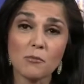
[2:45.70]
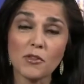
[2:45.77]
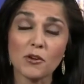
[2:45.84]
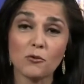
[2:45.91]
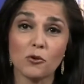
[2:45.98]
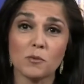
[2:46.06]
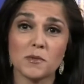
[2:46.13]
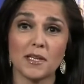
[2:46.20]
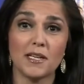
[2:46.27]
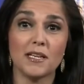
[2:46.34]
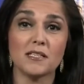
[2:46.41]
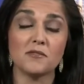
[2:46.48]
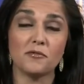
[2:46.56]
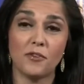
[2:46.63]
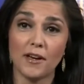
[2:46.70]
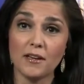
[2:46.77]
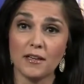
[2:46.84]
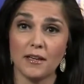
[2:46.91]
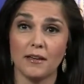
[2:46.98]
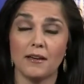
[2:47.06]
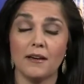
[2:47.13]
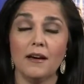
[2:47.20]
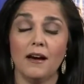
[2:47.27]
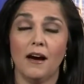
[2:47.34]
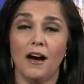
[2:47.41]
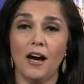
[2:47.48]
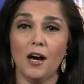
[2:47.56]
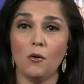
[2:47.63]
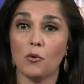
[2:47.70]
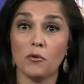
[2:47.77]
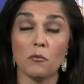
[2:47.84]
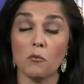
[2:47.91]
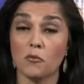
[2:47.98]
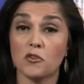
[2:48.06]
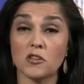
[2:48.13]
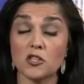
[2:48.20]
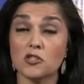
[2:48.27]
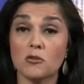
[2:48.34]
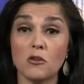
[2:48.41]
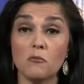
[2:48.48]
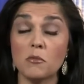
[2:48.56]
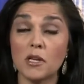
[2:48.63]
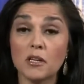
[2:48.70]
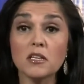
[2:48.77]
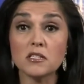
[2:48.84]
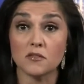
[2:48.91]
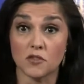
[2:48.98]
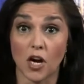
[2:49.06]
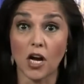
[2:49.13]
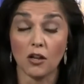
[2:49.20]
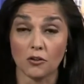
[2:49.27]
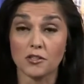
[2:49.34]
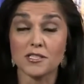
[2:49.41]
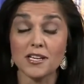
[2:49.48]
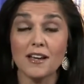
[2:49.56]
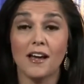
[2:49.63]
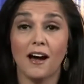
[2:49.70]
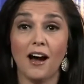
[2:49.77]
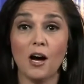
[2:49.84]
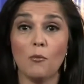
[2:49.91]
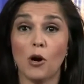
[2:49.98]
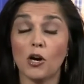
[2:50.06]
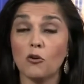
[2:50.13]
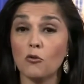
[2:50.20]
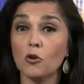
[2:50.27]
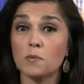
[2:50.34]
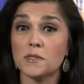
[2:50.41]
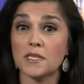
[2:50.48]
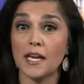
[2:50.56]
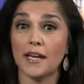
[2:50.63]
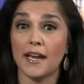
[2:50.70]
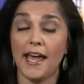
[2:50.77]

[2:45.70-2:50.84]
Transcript: some of the groups that he's funded to the tune of millions of dollars are groups that